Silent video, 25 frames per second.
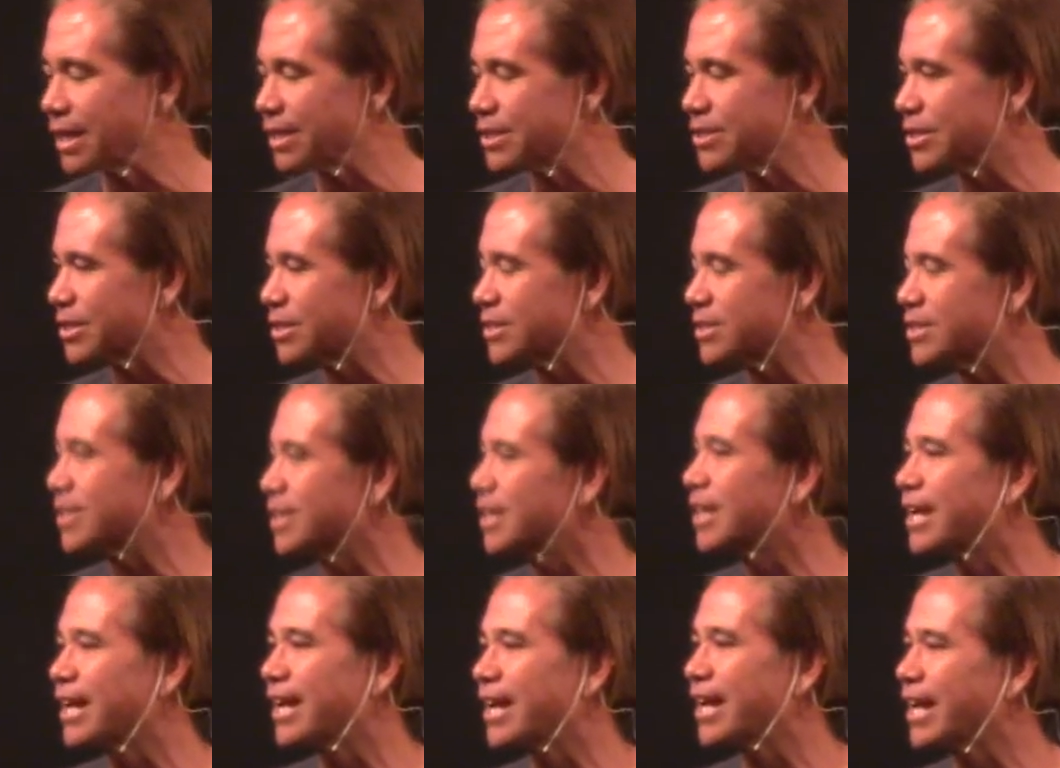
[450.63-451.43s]
and
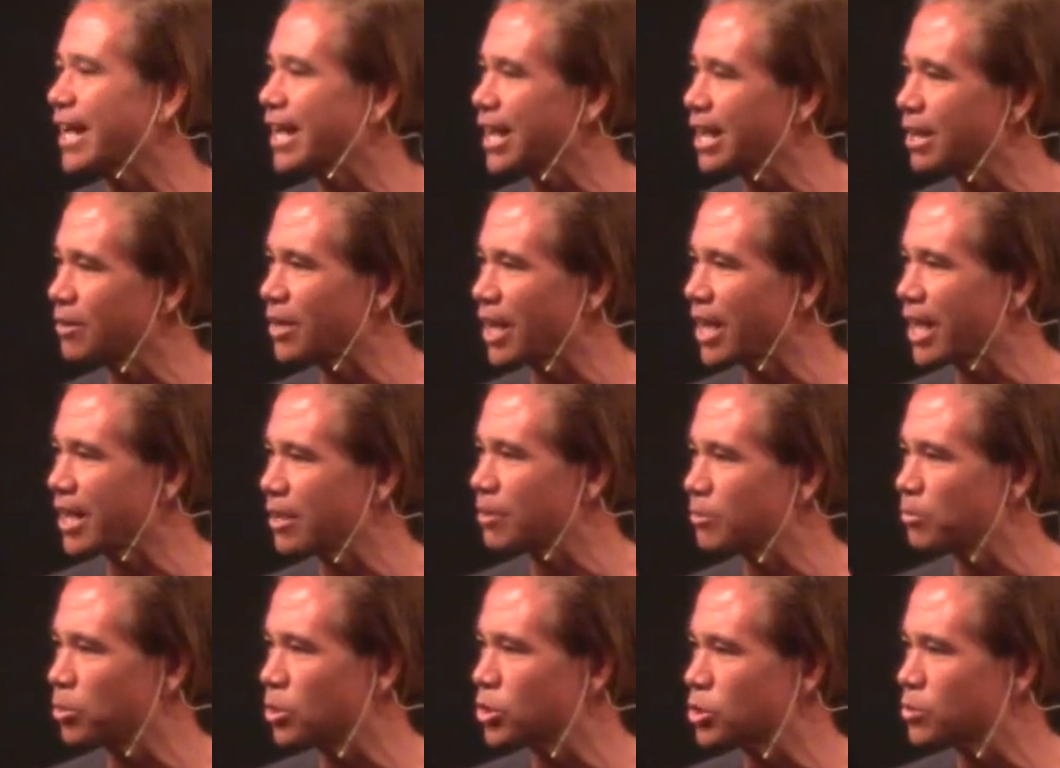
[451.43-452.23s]
I had, I
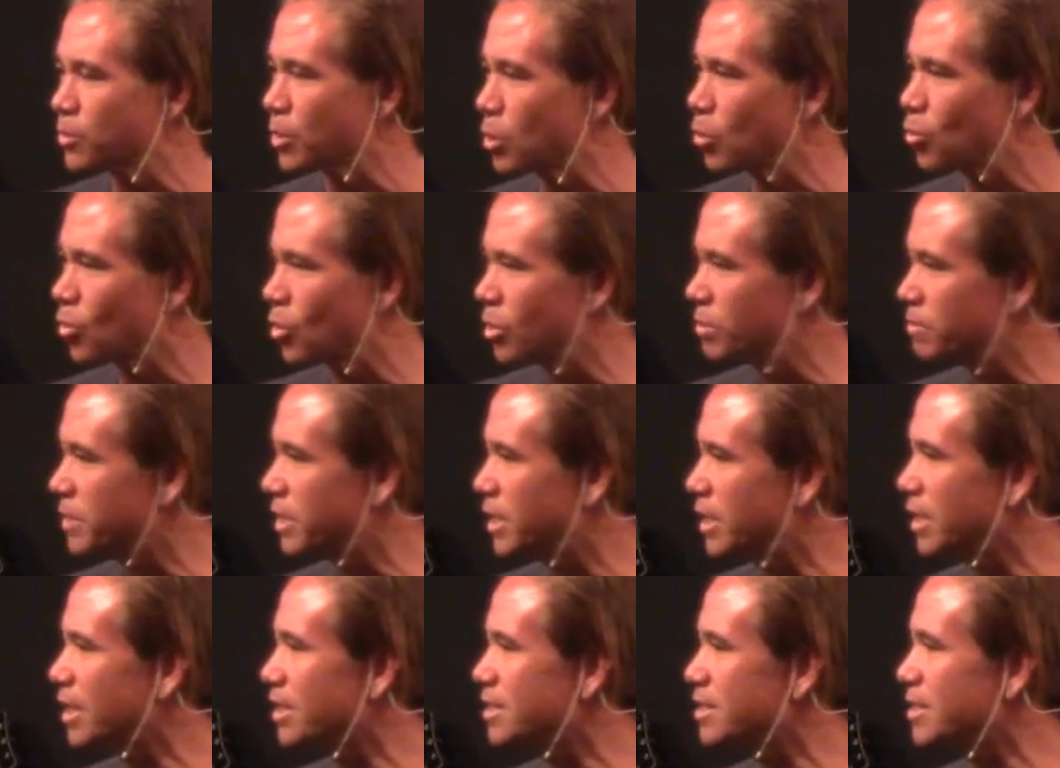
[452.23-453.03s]
had to postpone one
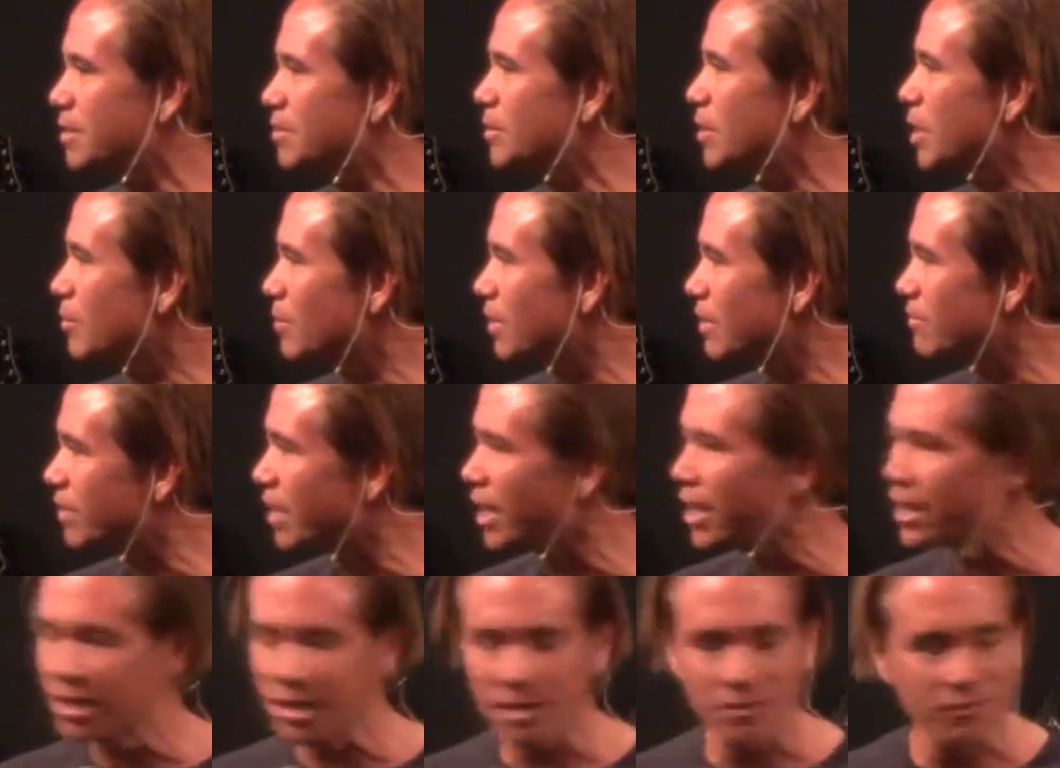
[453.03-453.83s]
meeting. I said, but I've
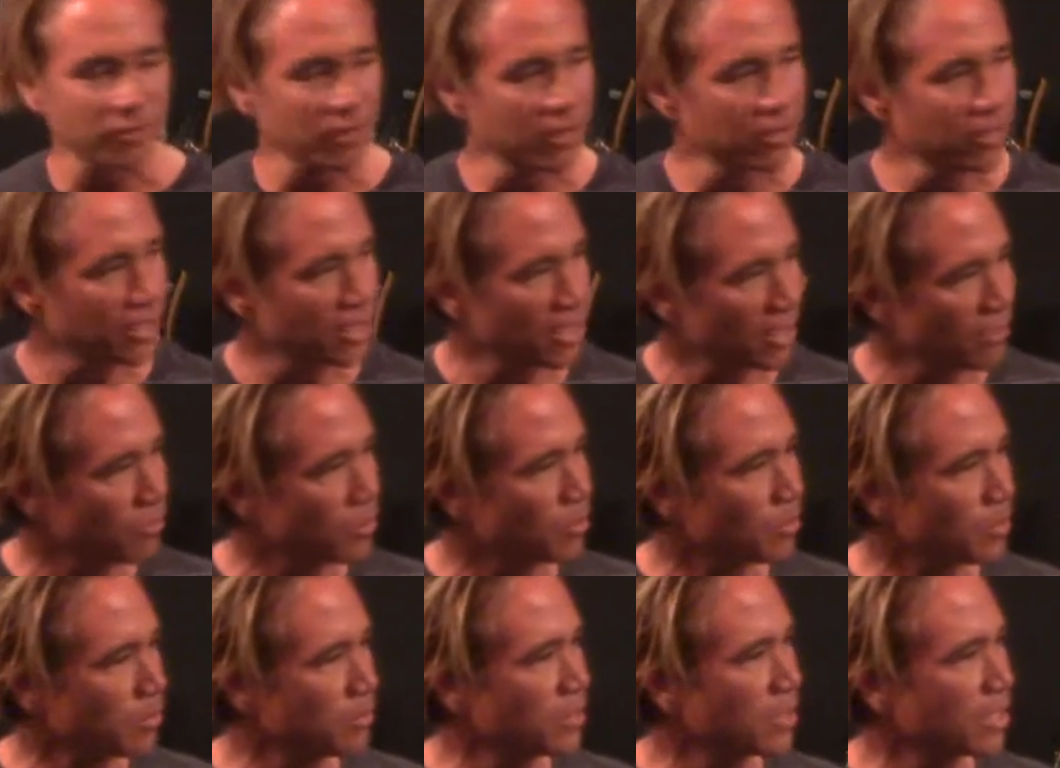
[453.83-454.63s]
got to get in front of the
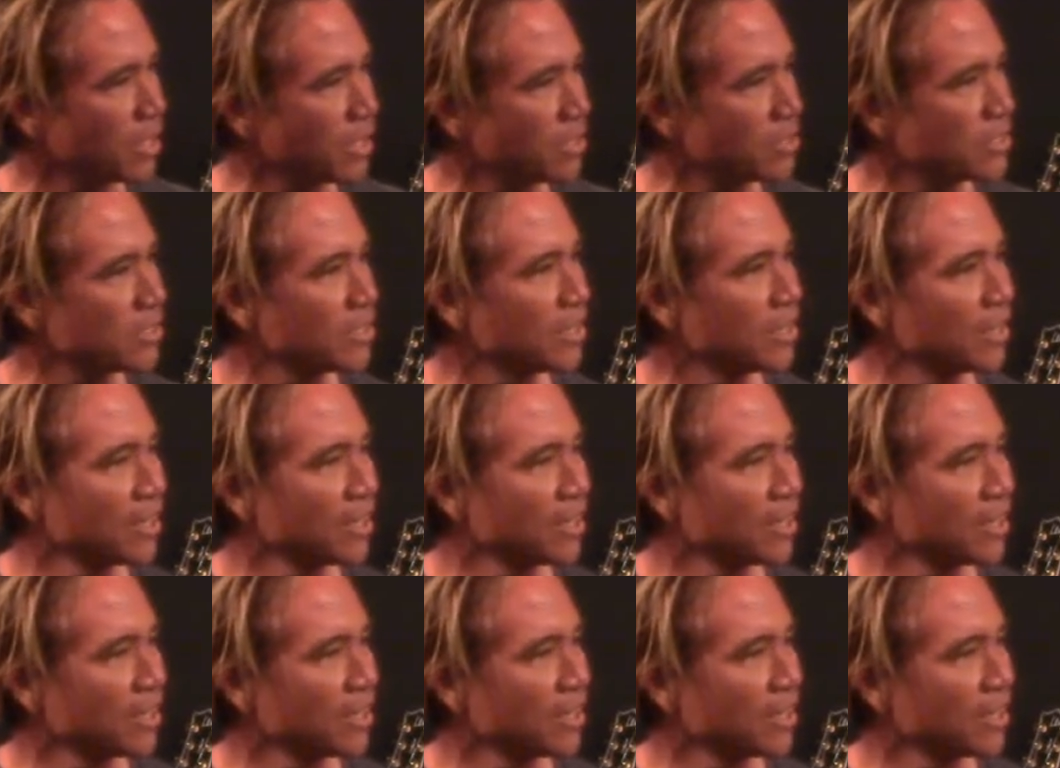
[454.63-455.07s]
government because.